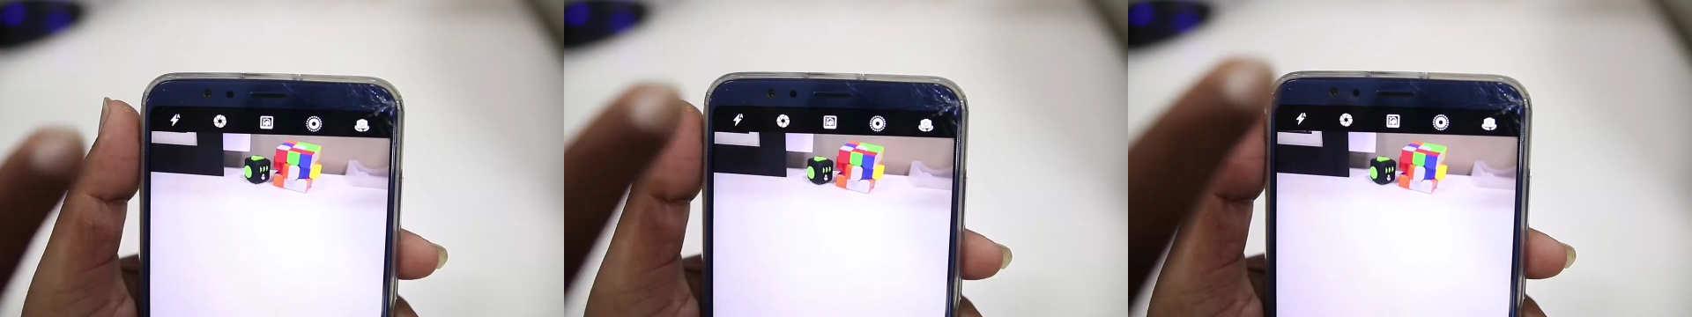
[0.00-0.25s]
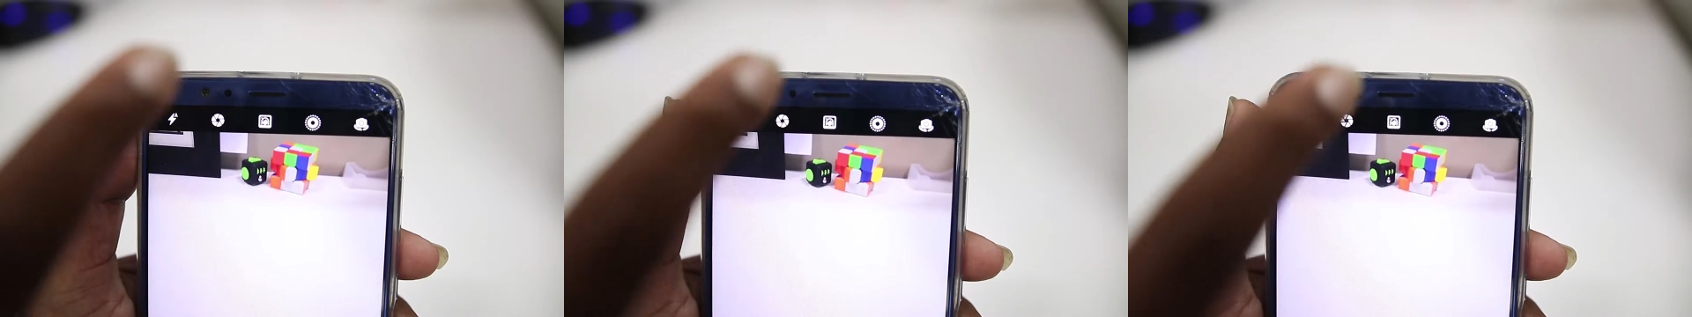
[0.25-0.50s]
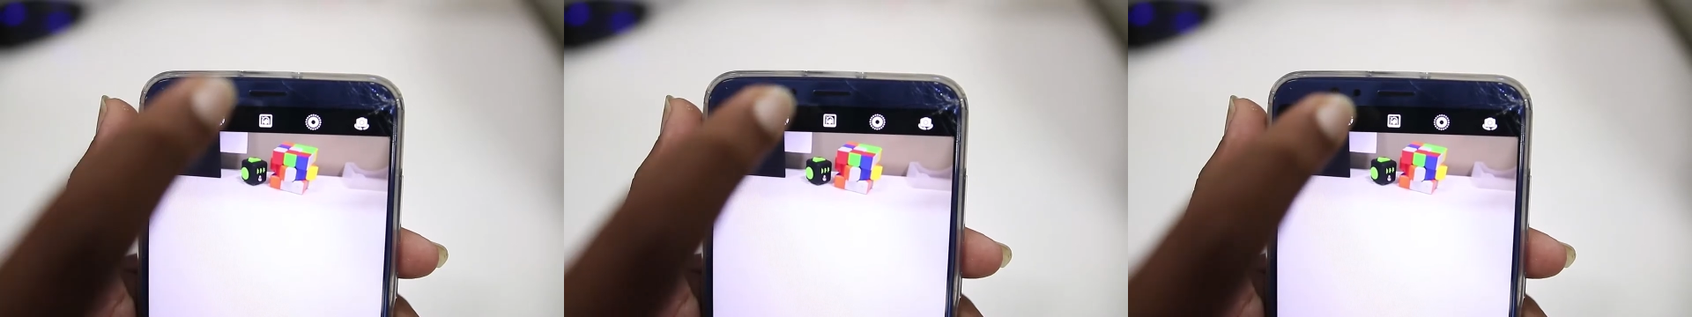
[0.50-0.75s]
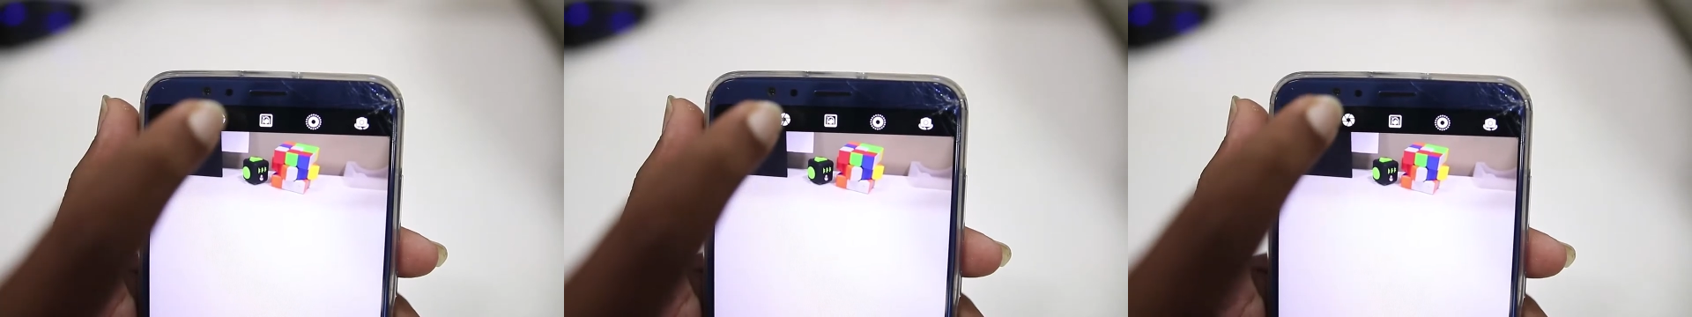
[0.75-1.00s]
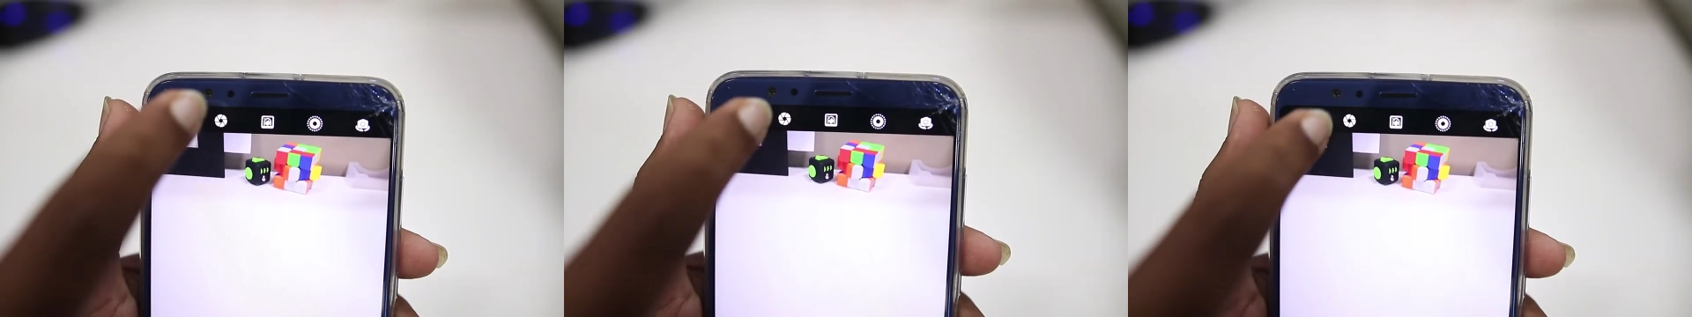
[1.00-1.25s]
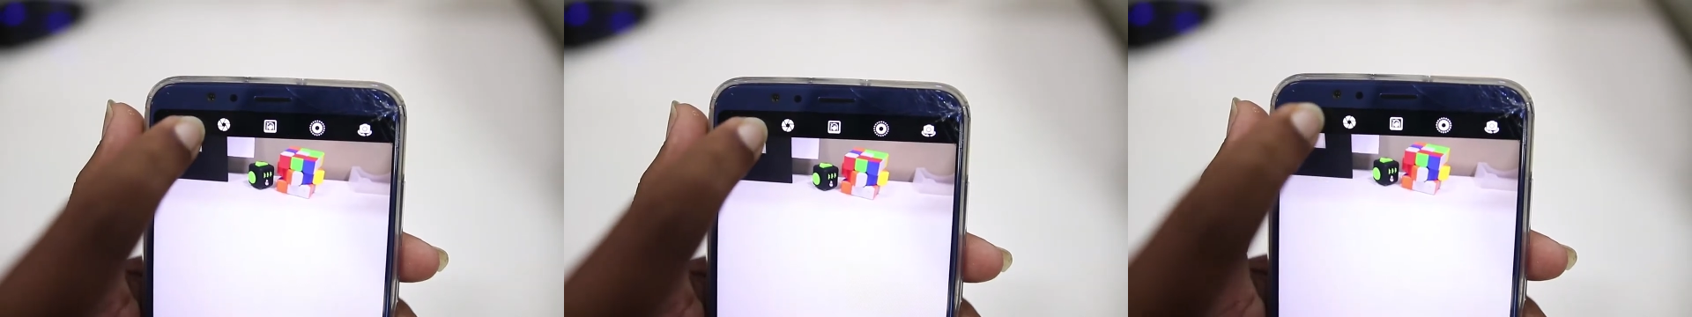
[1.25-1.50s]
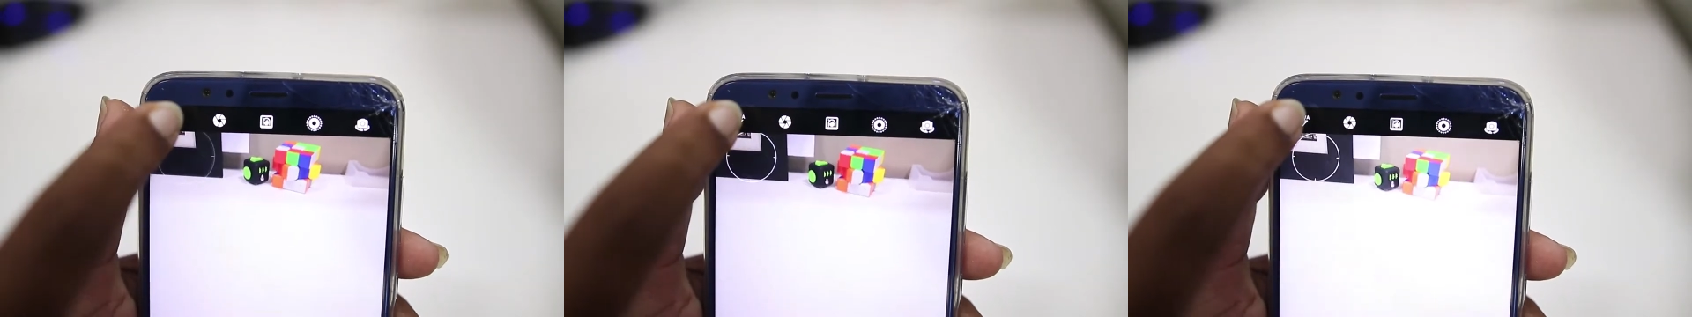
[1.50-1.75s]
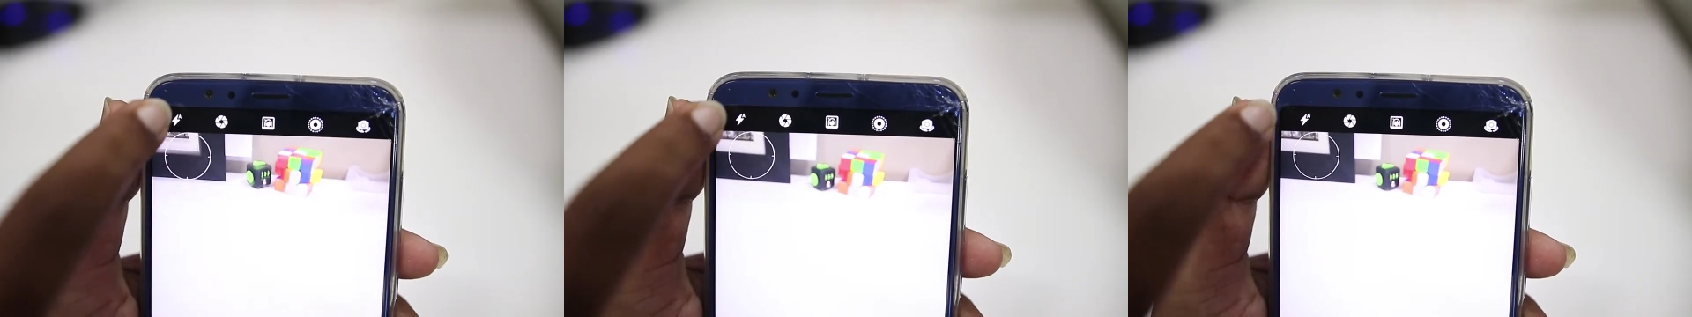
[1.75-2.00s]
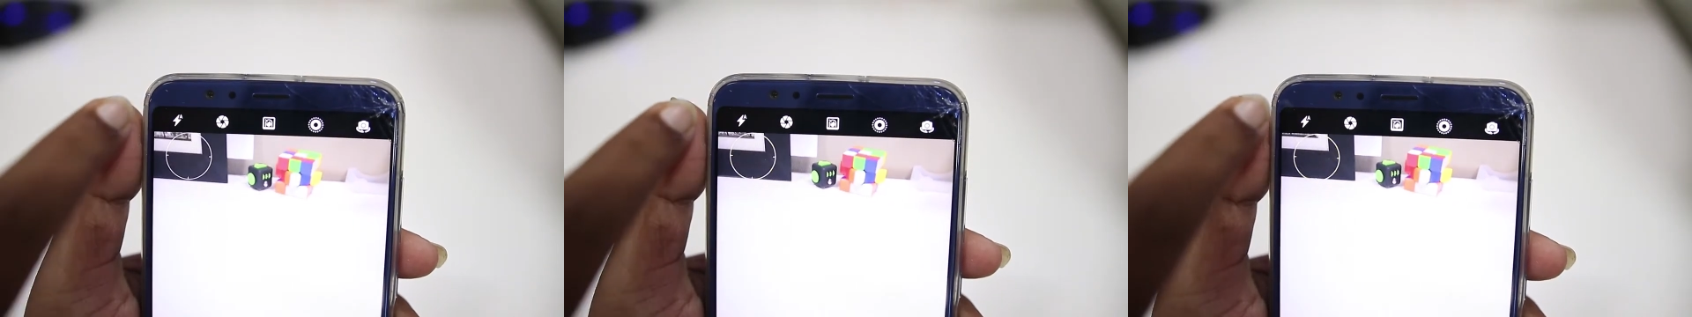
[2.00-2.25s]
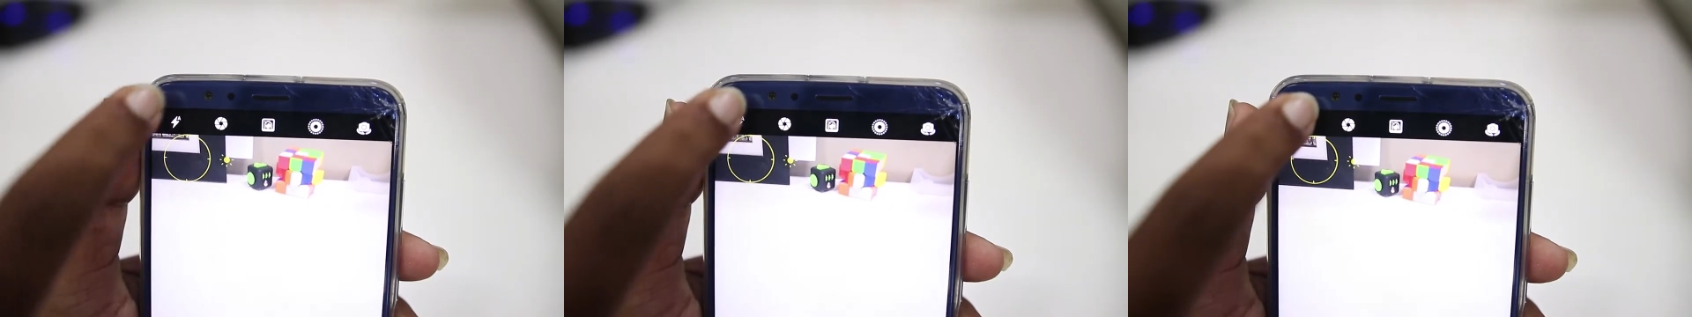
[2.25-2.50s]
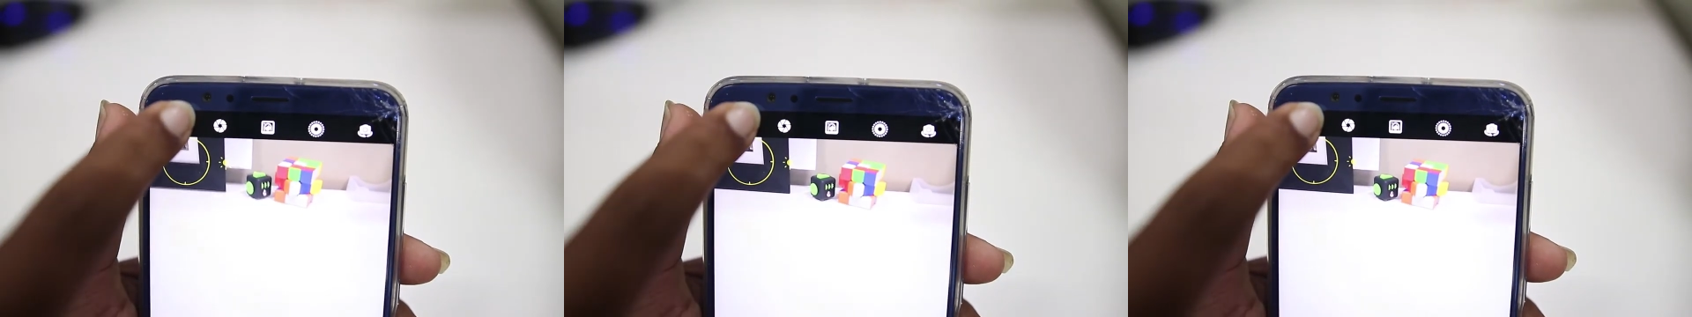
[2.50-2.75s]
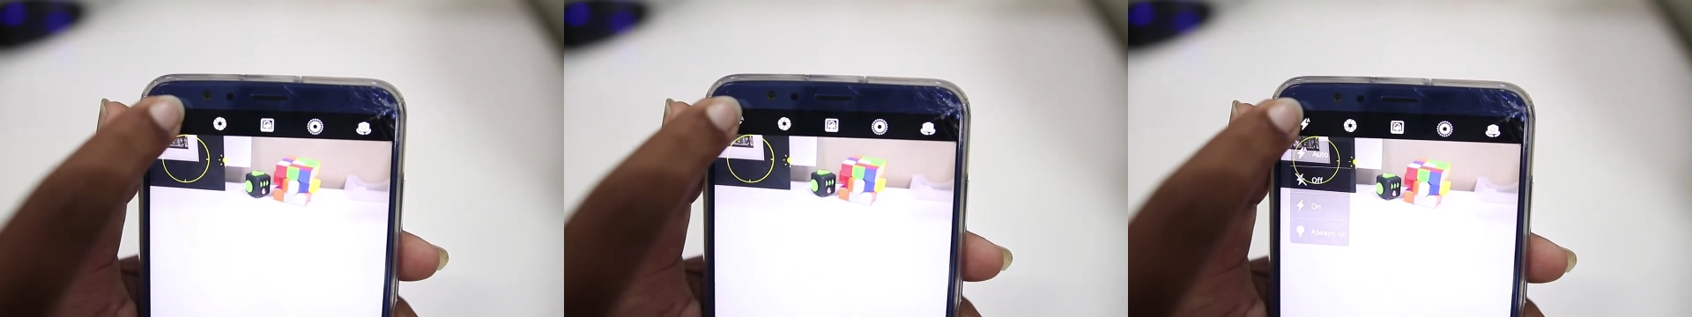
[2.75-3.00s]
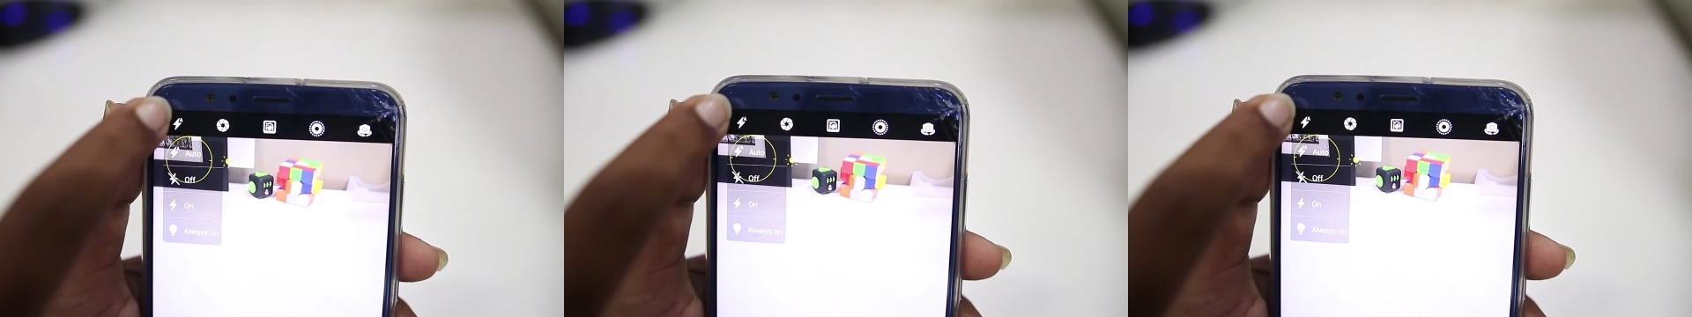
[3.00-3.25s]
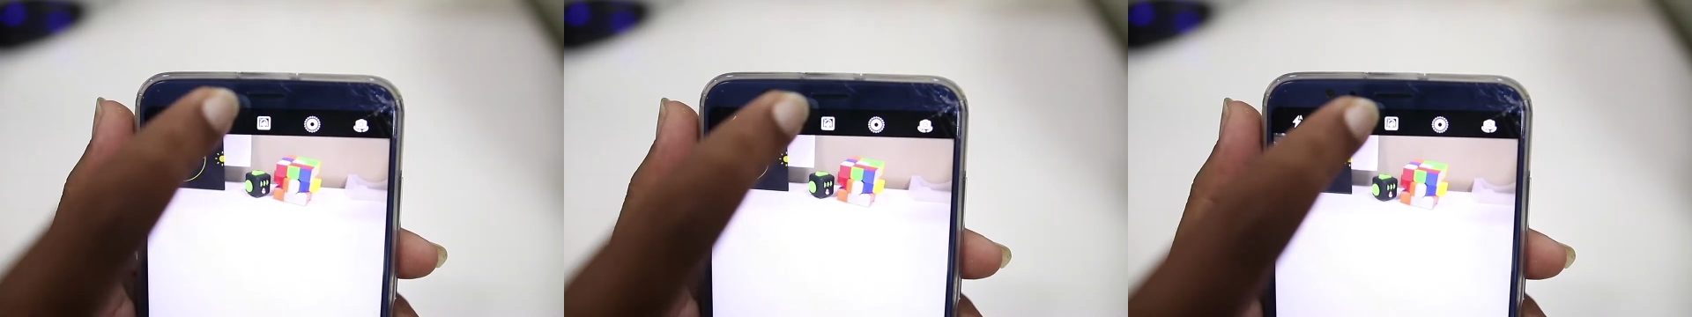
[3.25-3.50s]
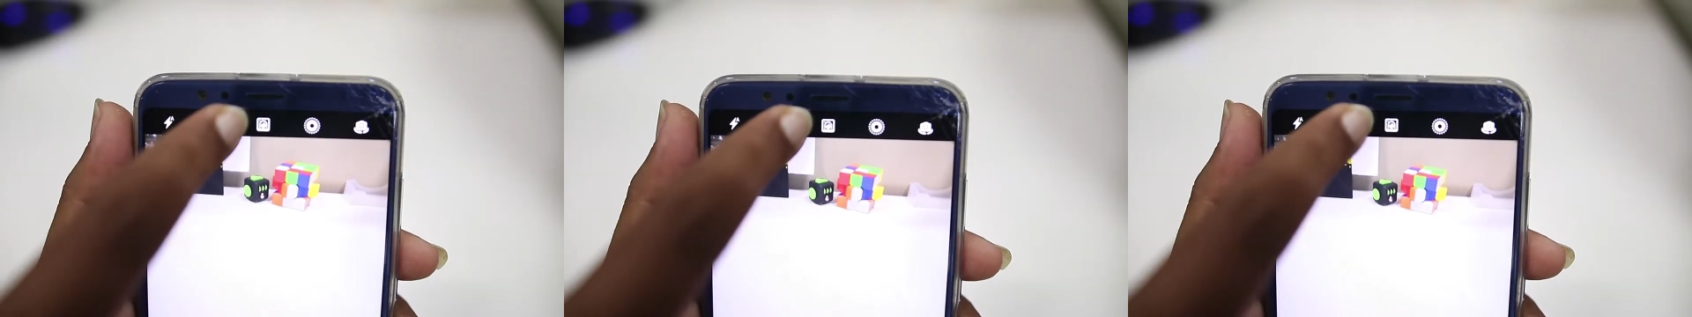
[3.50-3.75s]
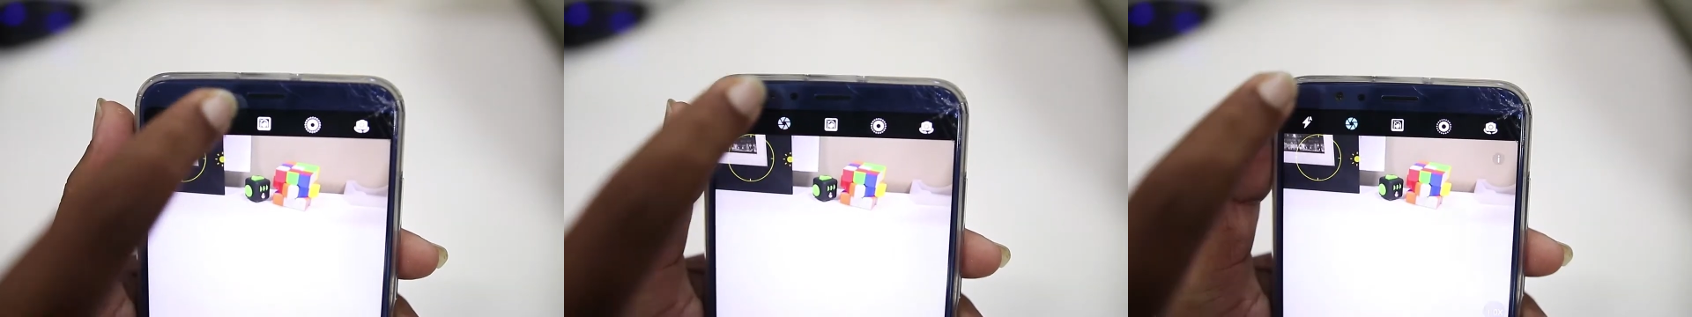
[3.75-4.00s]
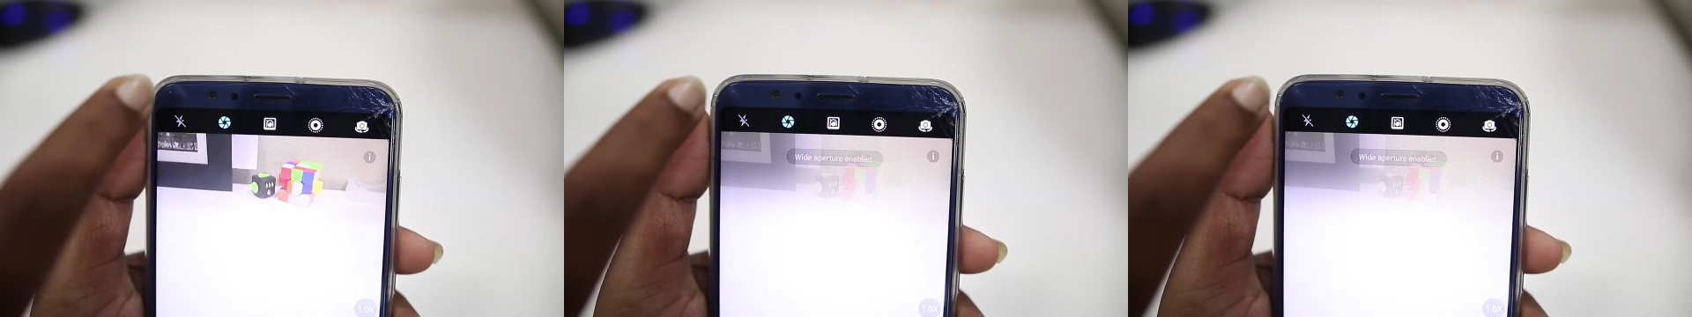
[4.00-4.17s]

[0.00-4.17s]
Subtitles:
(no speaker visible)